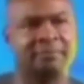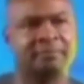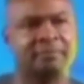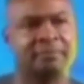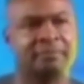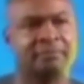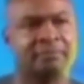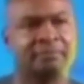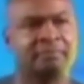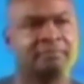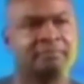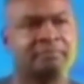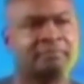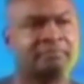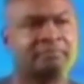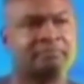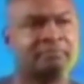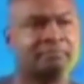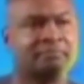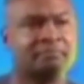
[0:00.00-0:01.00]

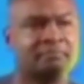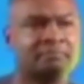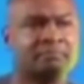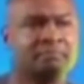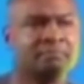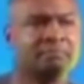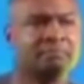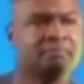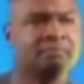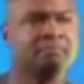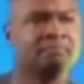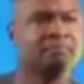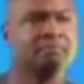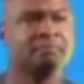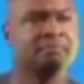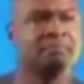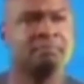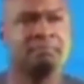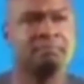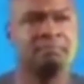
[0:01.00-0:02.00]

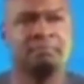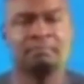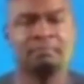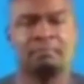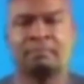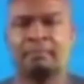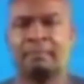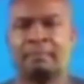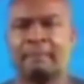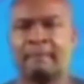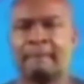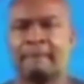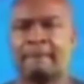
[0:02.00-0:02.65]
[no speech]